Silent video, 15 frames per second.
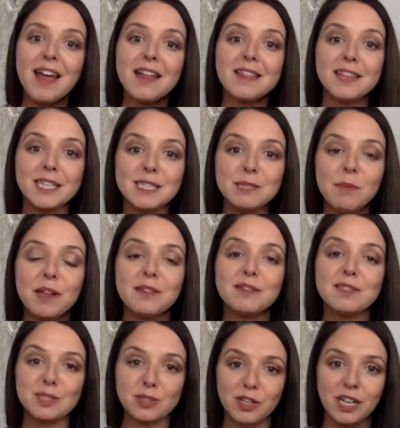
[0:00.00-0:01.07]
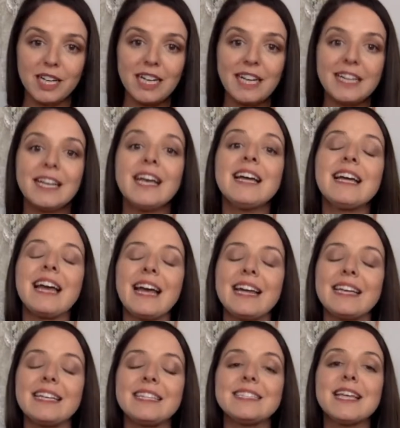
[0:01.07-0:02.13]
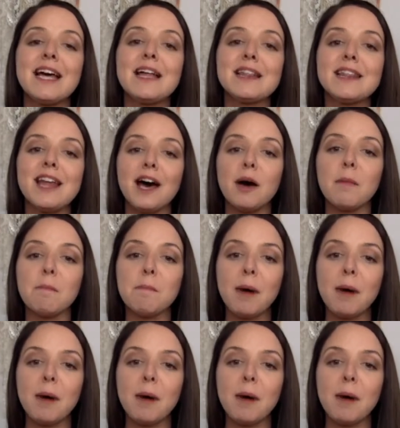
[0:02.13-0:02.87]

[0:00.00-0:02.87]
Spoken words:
This month's training is the